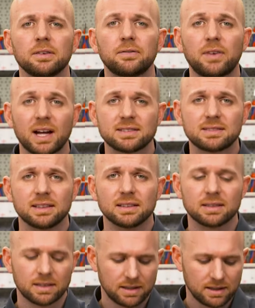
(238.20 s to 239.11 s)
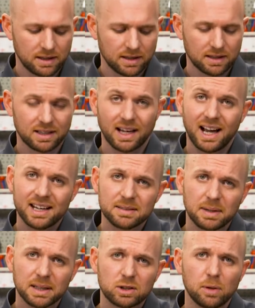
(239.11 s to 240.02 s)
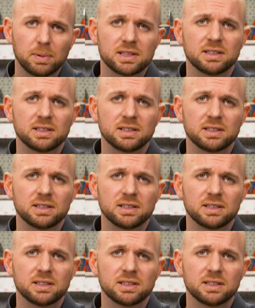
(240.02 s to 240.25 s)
a low weight. In